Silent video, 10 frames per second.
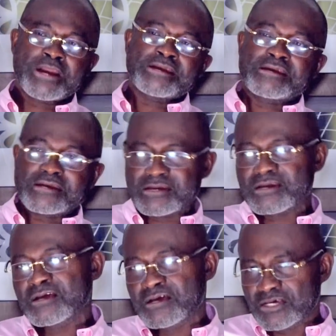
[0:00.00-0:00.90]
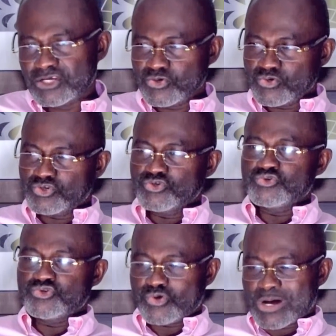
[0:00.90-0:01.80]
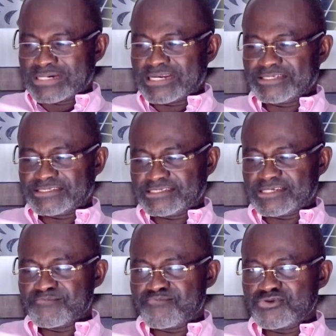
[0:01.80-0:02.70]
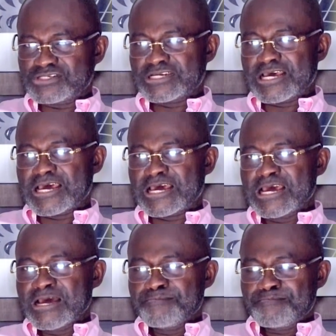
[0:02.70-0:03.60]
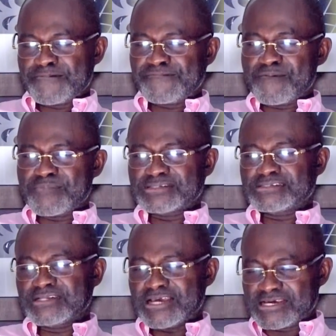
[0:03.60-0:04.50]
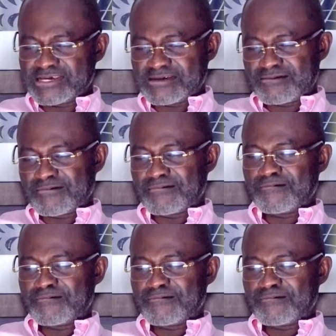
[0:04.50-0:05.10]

when you do your analysis and put performance like